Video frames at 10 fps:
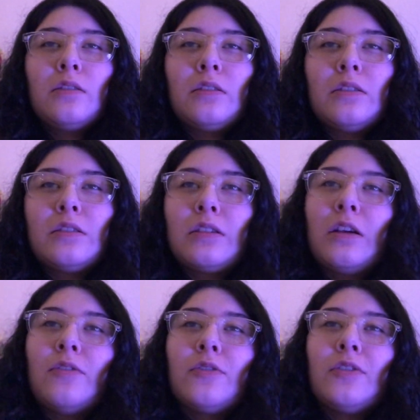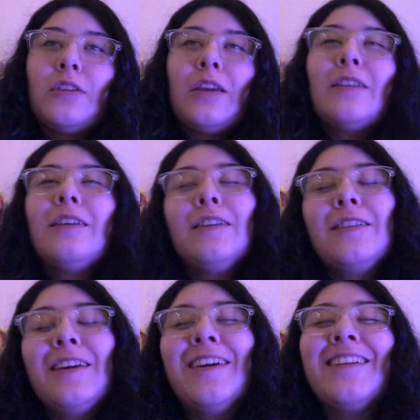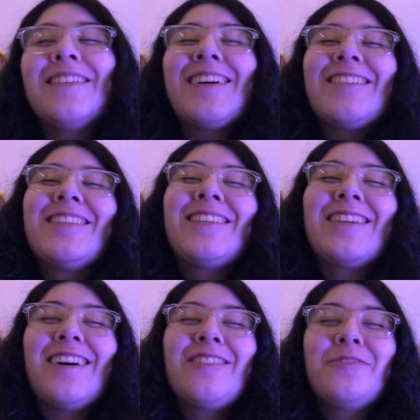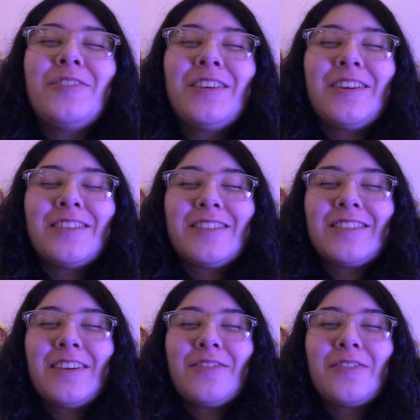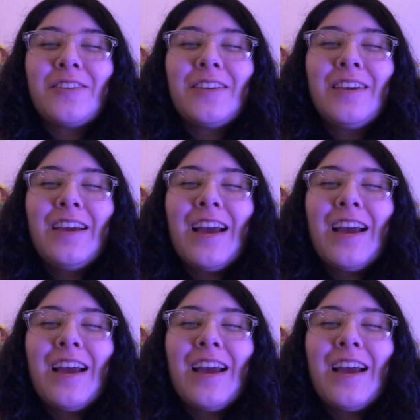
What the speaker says: Discovery, and like, not to knock fully on Discovery,